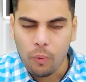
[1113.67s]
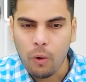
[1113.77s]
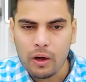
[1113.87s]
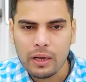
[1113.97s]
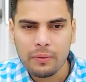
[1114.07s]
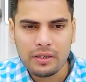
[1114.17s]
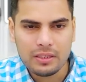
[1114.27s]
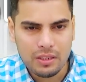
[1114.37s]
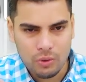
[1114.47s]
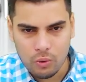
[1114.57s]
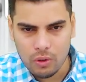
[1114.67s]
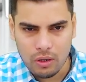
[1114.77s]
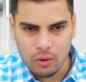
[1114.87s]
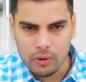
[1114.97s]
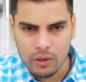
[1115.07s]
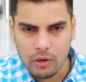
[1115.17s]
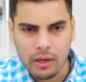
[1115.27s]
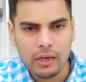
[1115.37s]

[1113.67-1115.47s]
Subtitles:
Whatever is the total load, okay,